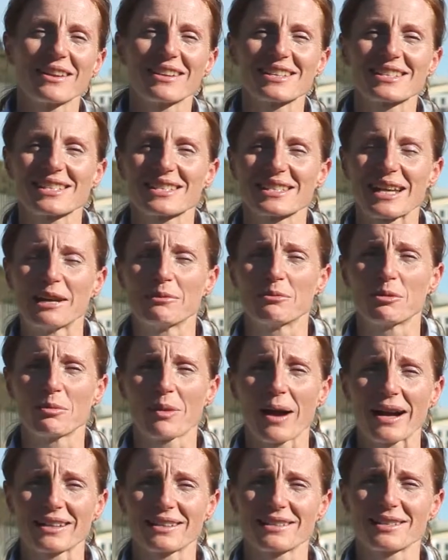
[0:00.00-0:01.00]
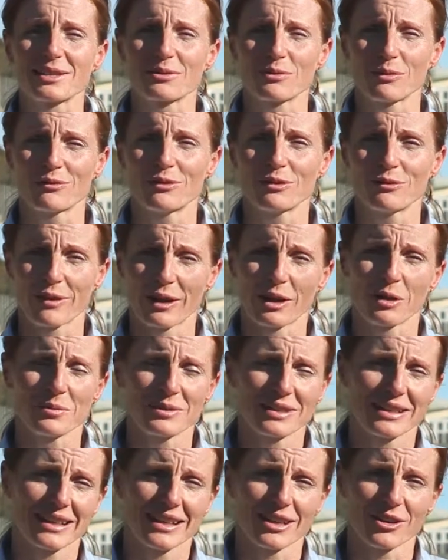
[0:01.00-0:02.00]
of the sustainable practices we've developed
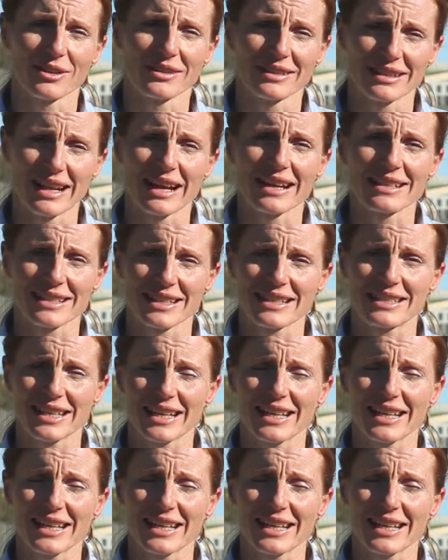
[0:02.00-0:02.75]
here in the ACT